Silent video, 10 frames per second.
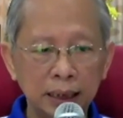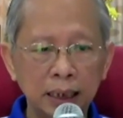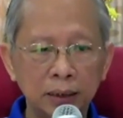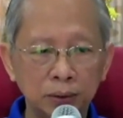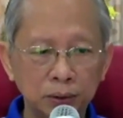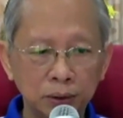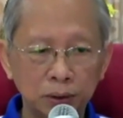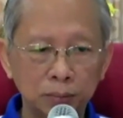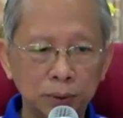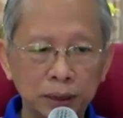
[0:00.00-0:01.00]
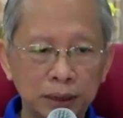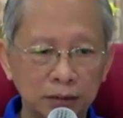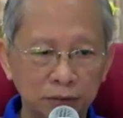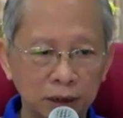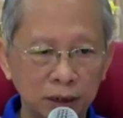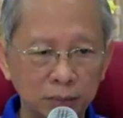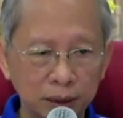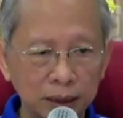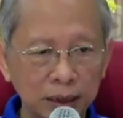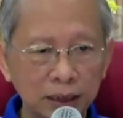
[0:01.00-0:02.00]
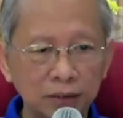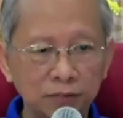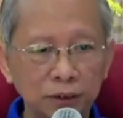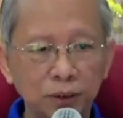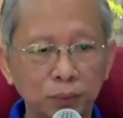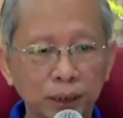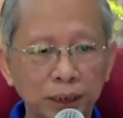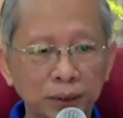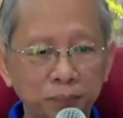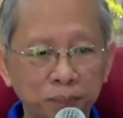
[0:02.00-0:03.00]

can also be developed in a different way.